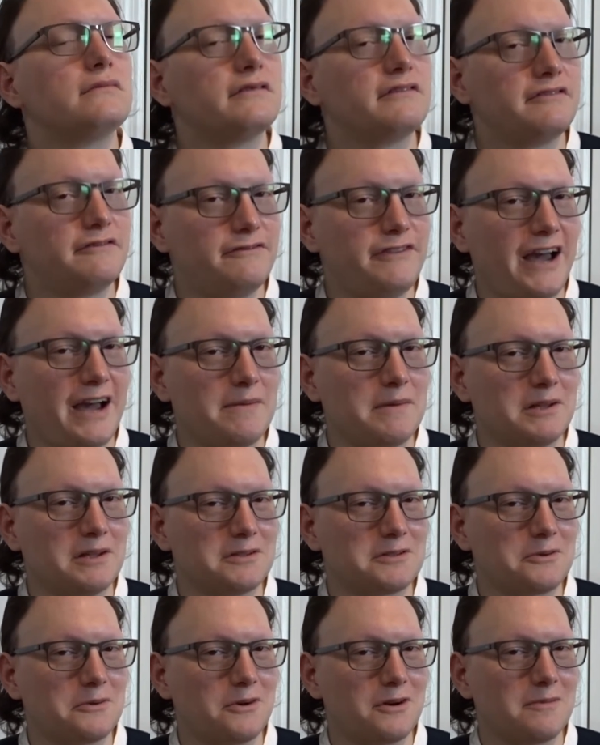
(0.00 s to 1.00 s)

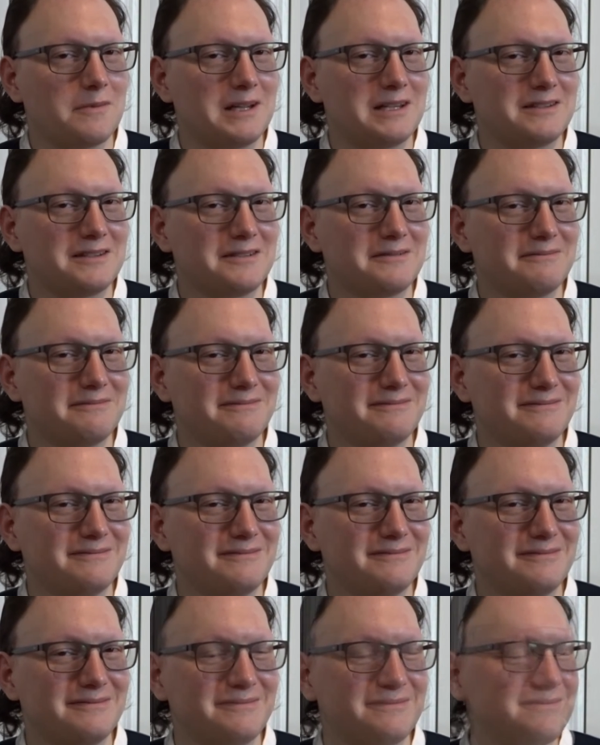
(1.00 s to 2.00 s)
fabulous ornament.
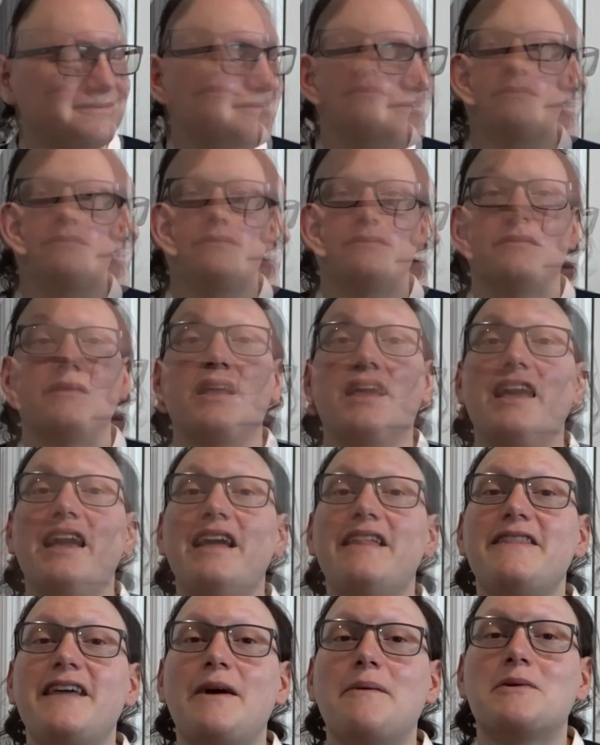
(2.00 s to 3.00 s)

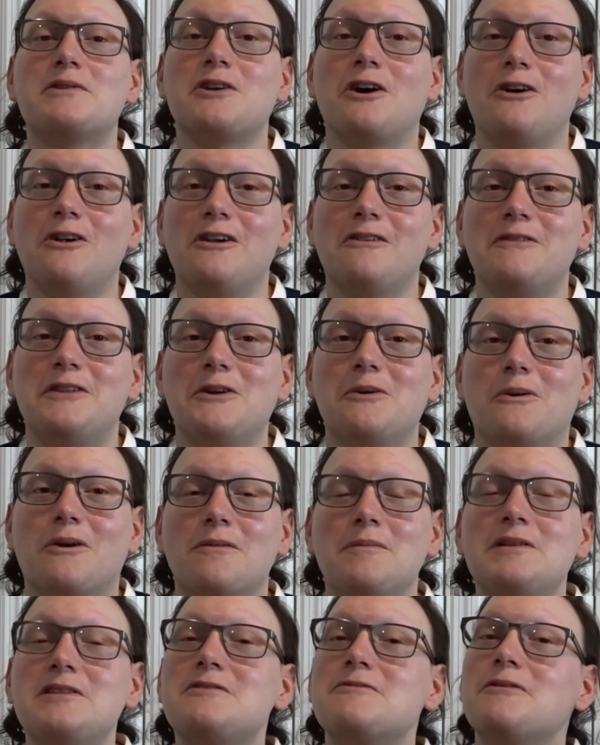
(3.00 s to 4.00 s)
And that was all of the
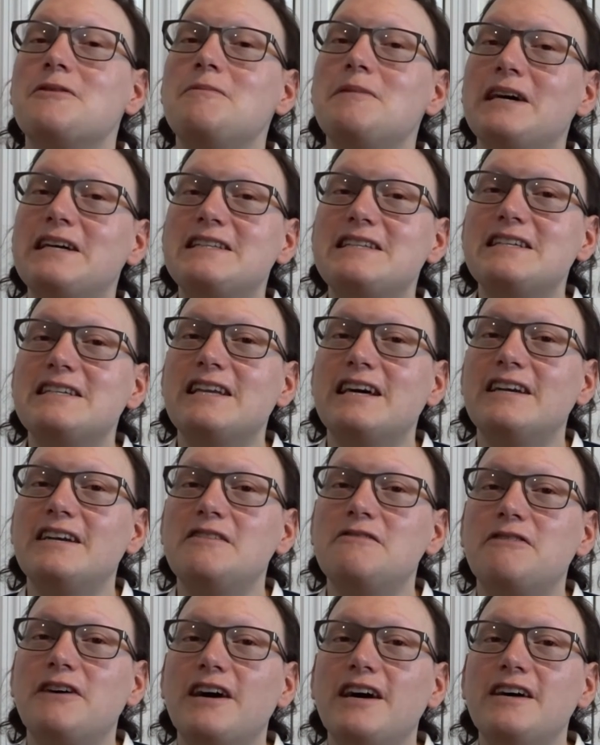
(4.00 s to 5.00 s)
ornaments from
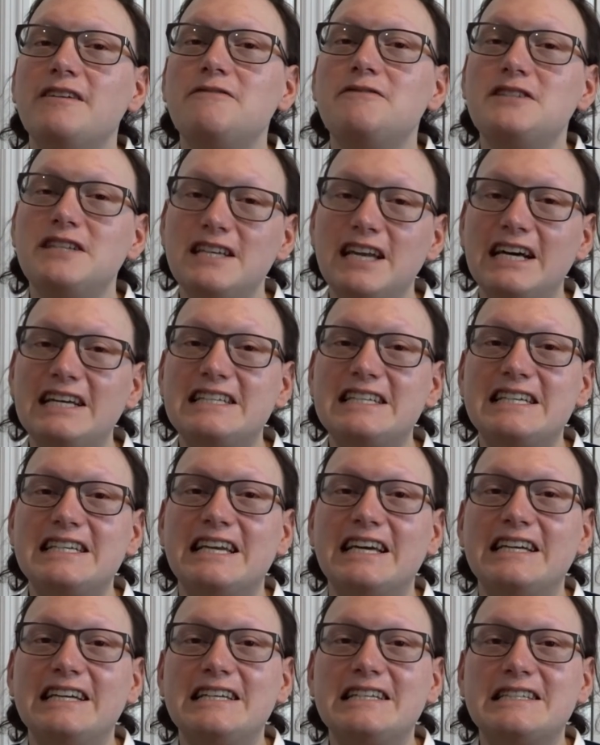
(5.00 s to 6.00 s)
1995 to
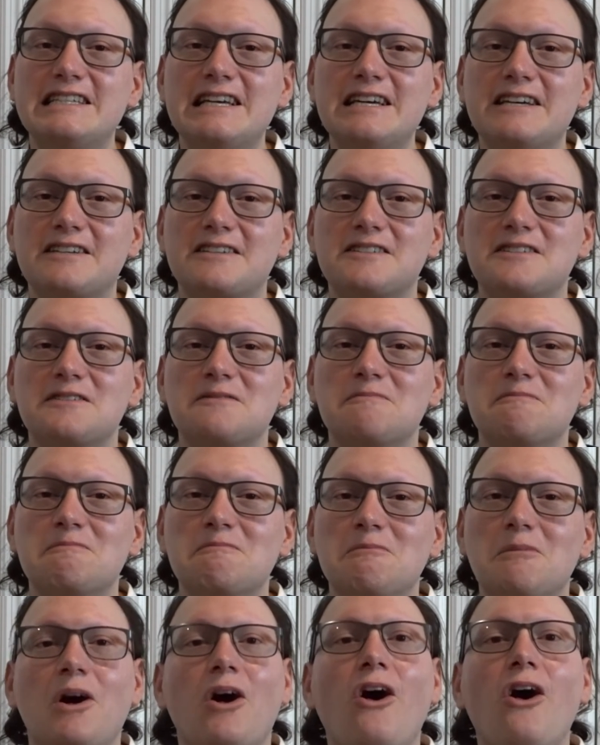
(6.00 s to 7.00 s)
1996.
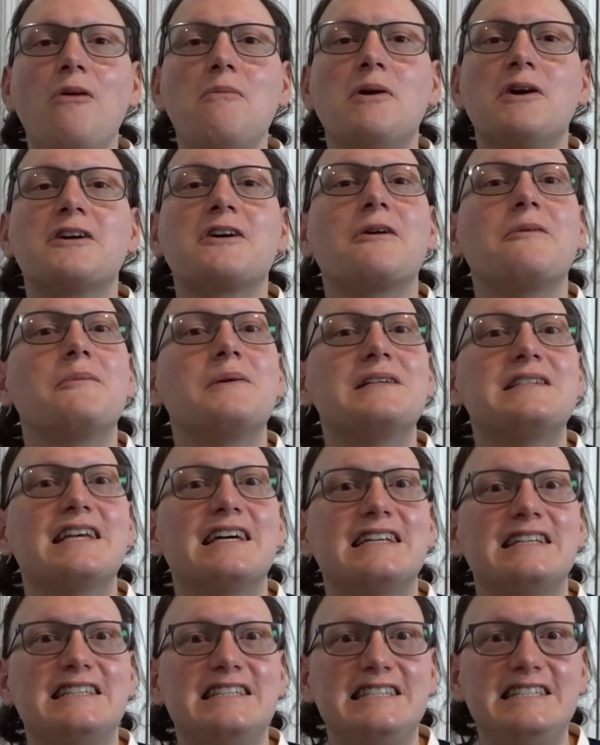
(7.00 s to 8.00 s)
Hallmark was
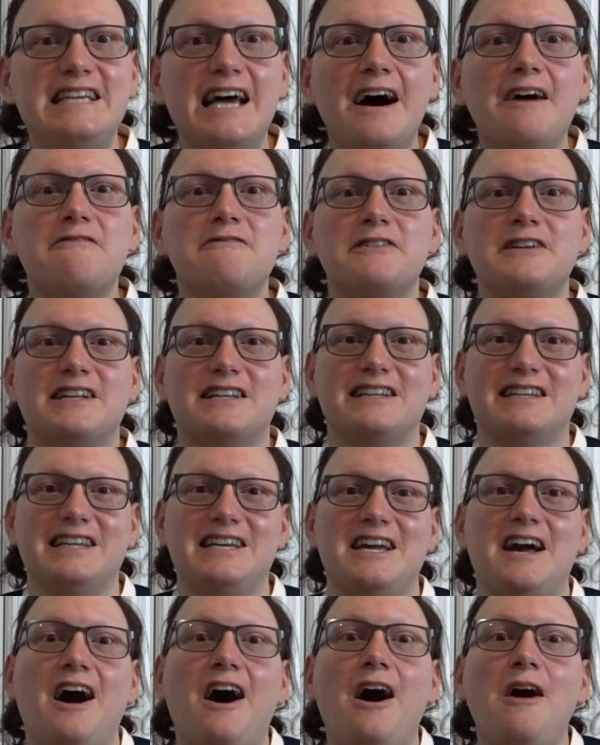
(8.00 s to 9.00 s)

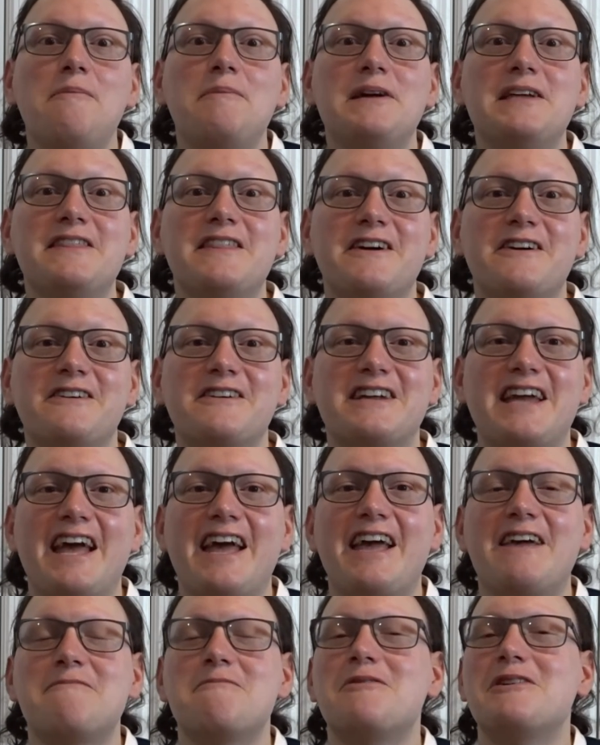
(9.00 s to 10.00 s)
definitely upping their
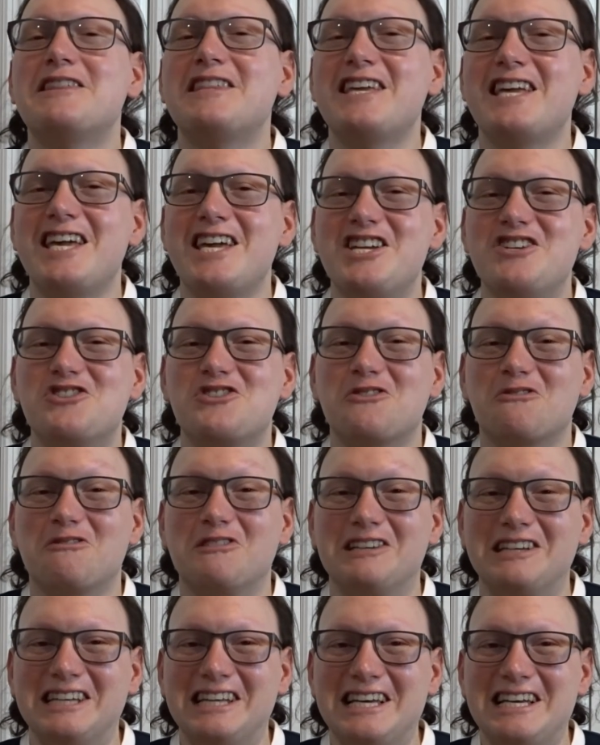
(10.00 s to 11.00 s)
game with each
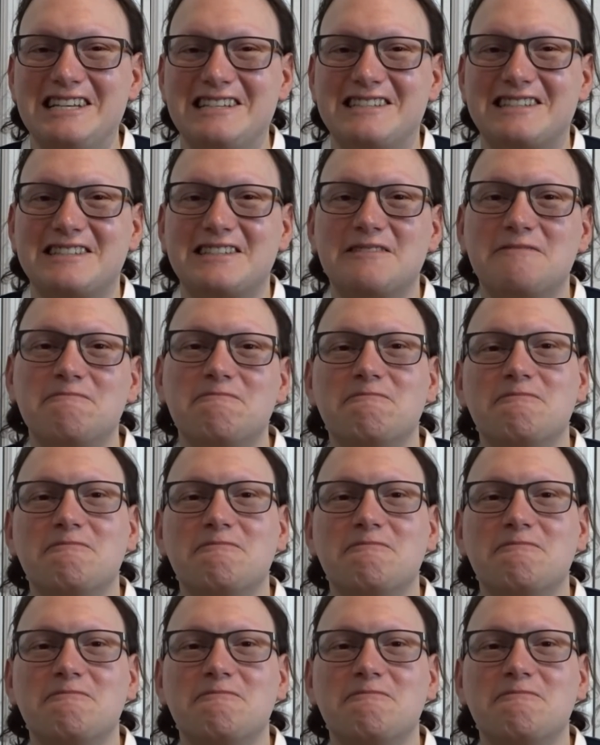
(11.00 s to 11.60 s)
release.